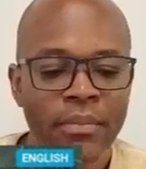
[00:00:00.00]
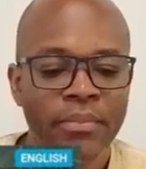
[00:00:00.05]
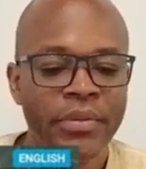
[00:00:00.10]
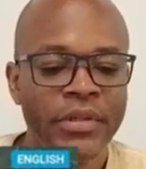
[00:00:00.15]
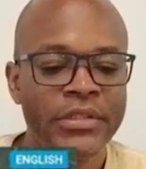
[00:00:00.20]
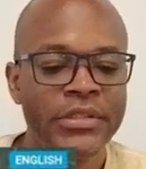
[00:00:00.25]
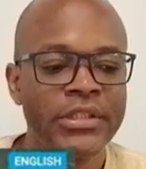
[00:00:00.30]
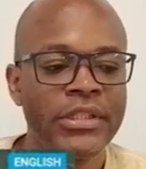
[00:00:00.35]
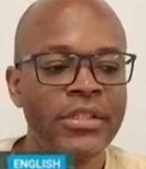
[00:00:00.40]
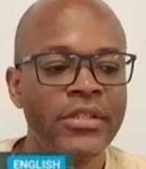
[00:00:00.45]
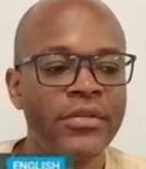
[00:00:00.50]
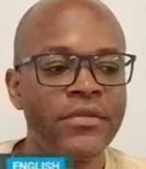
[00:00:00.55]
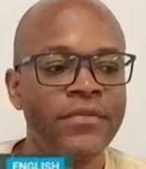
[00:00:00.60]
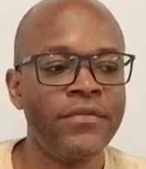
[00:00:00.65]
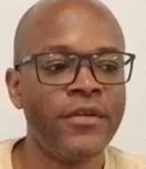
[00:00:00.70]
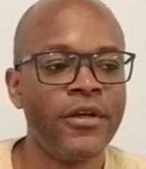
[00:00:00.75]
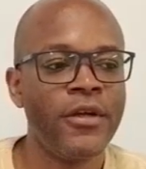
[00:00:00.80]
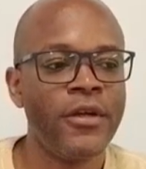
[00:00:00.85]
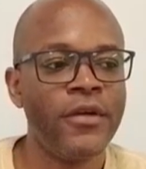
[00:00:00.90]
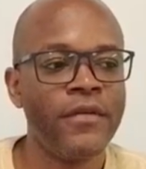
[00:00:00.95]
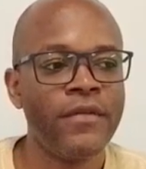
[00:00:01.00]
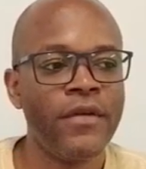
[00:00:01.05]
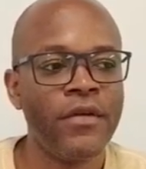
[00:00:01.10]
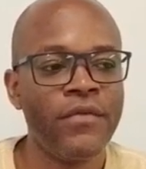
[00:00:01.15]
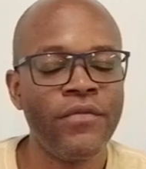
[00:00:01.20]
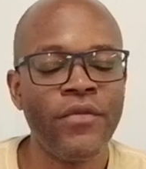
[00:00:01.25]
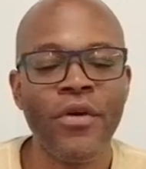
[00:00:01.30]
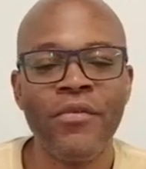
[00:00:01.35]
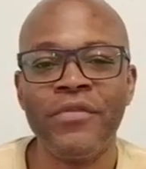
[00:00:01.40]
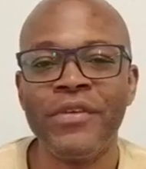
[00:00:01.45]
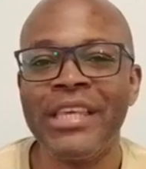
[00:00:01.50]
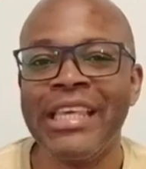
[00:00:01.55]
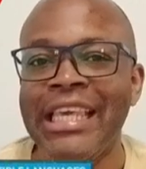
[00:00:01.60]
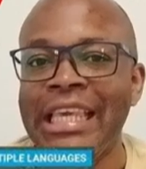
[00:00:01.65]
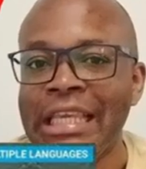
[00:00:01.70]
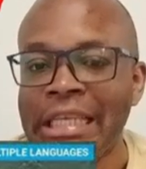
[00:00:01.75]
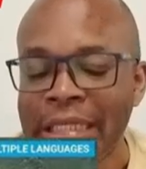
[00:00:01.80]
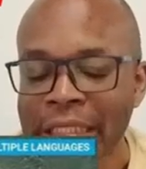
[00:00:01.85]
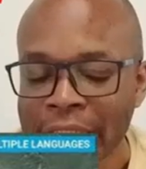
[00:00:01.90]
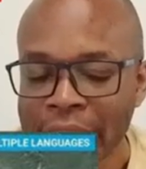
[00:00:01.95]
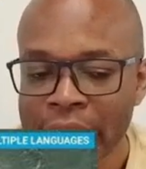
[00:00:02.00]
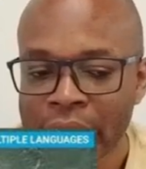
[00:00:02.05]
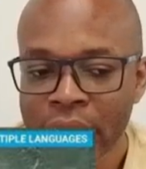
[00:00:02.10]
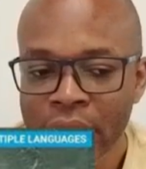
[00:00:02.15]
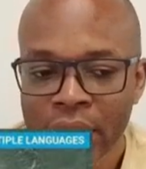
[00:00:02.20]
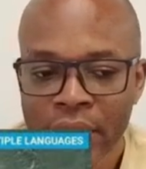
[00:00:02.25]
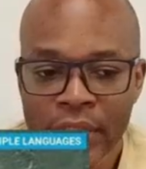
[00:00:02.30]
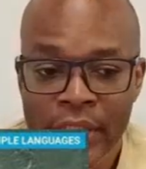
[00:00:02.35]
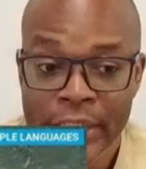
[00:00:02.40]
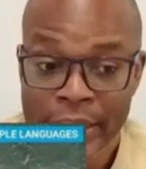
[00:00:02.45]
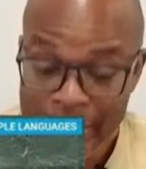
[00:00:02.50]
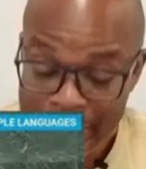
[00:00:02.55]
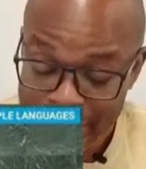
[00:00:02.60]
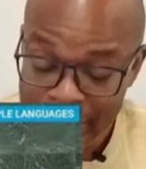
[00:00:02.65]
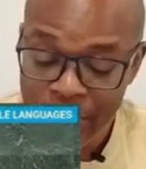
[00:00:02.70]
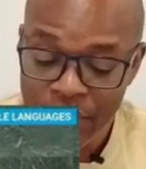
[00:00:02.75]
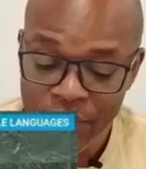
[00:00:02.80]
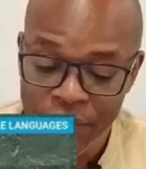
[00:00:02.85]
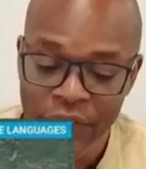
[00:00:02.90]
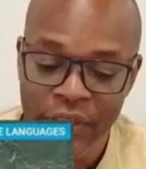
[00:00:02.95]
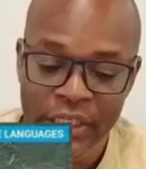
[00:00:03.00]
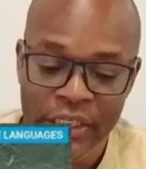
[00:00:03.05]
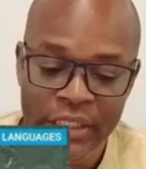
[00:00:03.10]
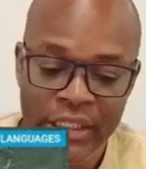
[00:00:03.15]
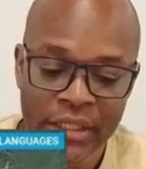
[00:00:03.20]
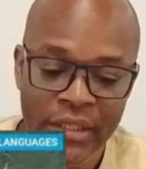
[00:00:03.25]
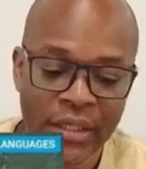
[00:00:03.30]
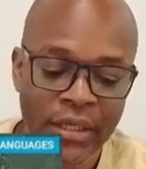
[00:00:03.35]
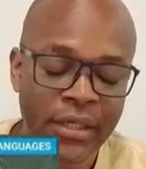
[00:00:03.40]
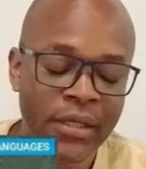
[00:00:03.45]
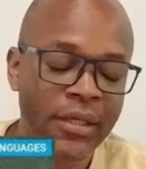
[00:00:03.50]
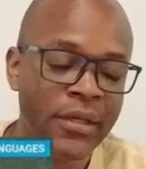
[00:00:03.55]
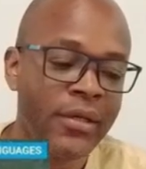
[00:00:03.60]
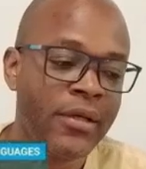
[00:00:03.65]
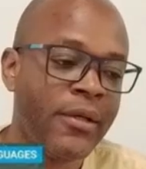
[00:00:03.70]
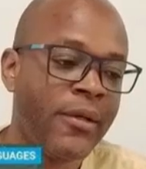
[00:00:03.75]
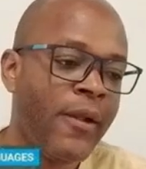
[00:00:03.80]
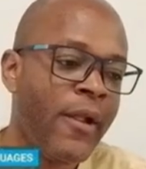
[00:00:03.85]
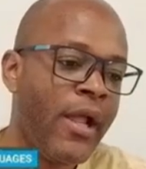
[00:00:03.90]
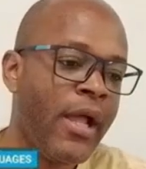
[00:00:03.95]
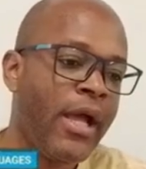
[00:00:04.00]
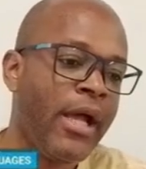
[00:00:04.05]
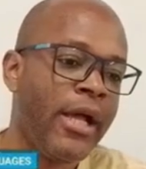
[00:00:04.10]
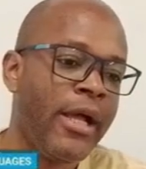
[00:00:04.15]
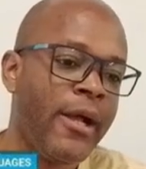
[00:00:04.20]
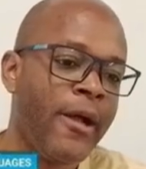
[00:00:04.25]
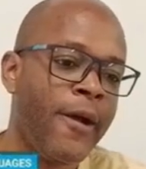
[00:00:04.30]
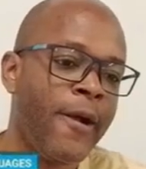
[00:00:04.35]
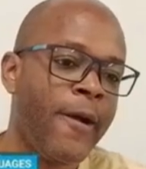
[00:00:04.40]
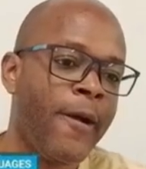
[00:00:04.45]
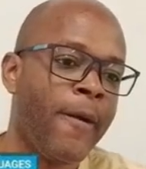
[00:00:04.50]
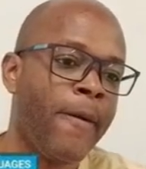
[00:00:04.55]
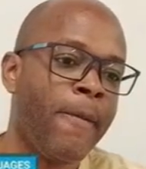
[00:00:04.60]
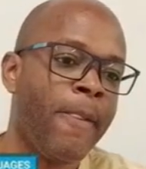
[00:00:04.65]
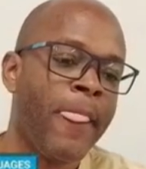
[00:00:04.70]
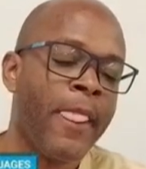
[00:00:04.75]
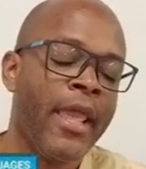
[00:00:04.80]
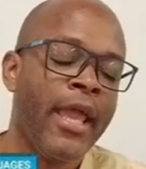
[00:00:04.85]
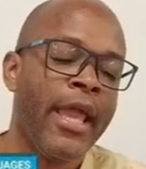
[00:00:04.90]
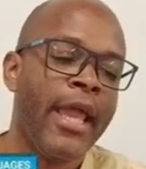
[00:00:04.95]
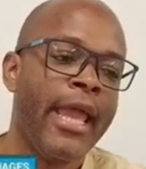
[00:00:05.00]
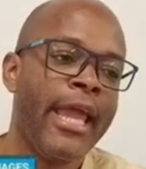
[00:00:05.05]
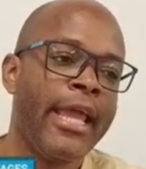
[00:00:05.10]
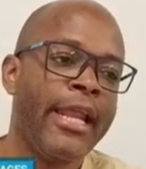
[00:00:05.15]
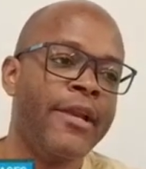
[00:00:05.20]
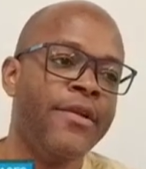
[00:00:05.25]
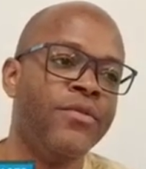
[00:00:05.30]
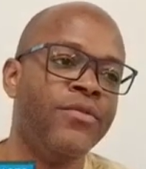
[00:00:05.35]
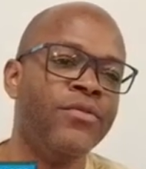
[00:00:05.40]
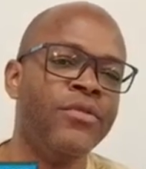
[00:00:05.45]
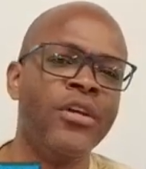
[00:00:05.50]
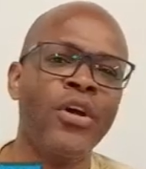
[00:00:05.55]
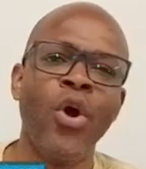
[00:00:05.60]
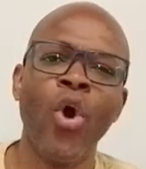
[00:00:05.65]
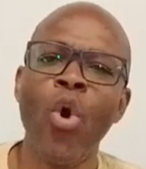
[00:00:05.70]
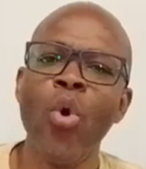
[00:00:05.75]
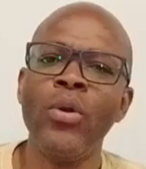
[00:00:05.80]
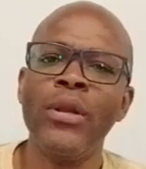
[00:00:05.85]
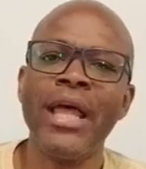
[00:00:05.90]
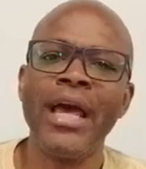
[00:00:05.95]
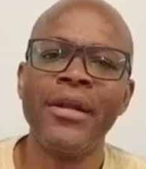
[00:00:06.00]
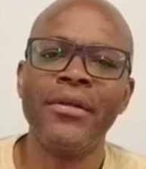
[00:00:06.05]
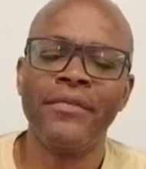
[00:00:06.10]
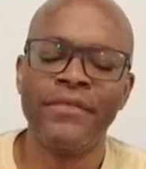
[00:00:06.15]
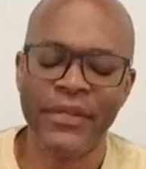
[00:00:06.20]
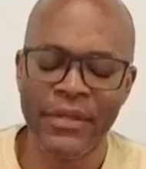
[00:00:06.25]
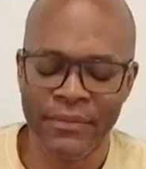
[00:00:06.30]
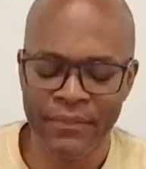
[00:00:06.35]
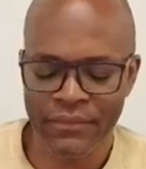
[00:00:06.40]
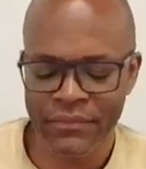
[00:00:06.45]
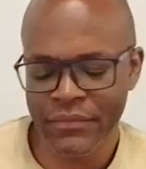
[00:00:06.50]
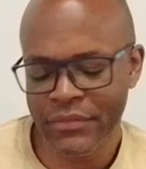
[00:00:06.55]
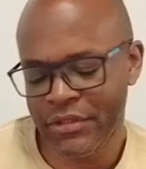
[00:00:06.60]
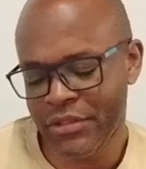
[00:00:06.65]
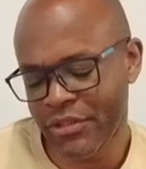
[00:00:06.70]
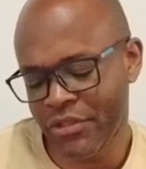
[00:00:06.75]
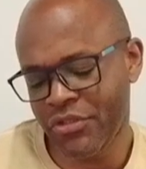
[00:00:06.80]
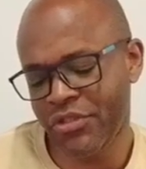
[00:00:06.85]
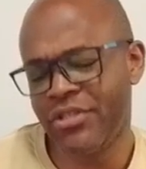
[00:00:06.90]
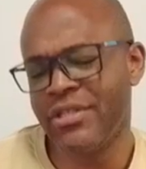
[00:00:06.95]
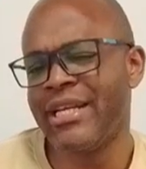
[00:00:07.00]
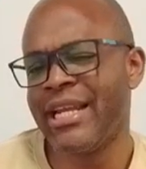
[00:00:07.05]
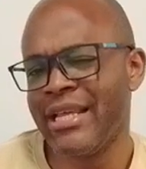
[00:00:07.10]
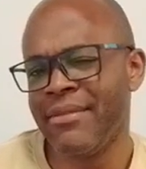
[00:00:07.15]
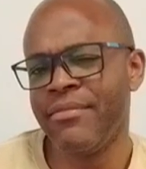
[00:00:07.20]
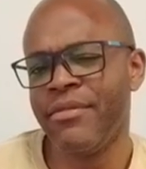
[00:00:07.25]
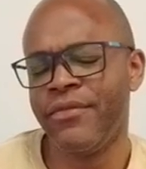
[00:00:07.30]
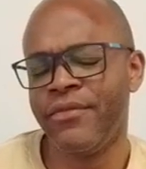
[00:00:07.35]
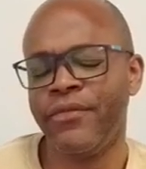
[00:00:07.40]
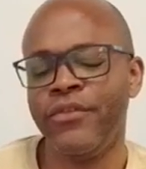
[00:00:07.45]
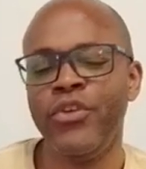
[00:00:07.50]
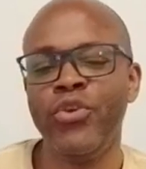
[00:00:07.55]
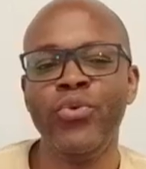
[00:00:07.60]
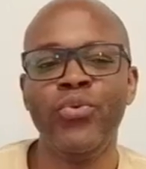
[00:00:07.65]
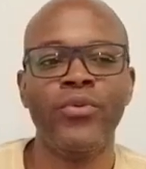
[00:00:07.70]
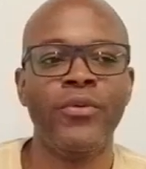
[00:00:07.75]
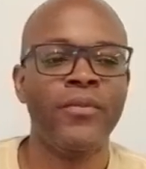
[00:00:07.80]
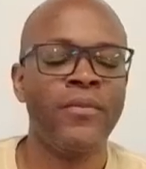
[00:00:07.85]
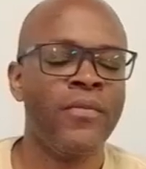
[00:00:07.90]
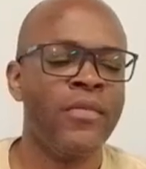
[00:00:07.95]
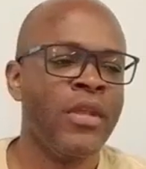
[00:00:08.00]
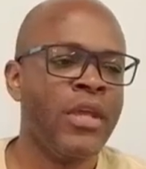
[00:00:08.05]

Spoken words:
president of Guinea, the leader of Guinea, and a whole lot of them, just to name a few.